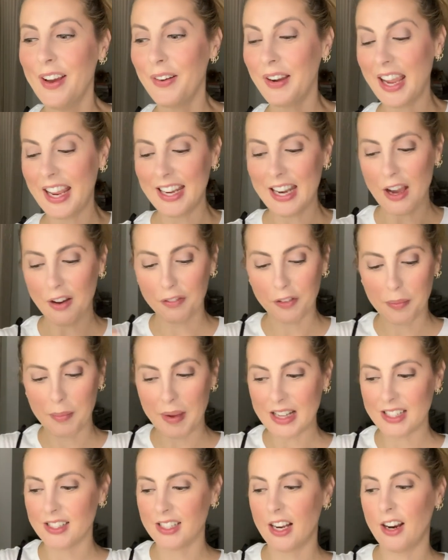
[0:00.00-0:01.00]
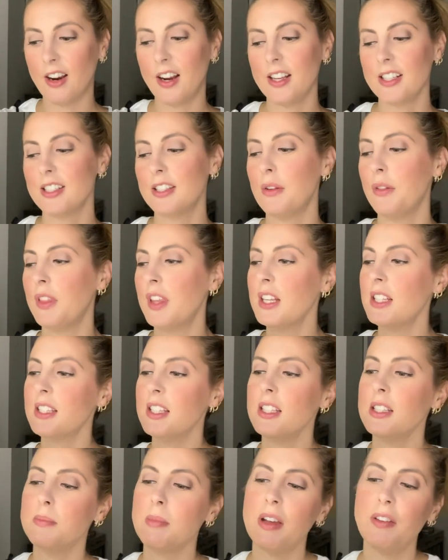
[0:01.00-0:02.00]
Okay, now for mascara. So this
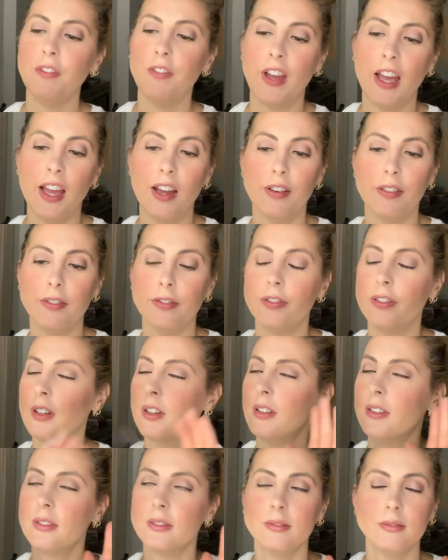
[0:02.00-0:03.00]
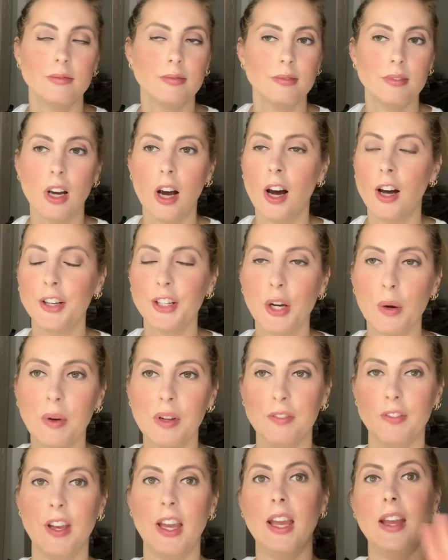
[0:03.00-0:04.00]
is my fave, ongoing
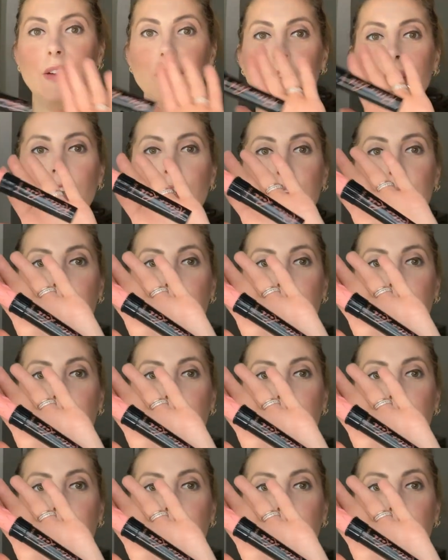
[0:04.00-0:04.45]
fave,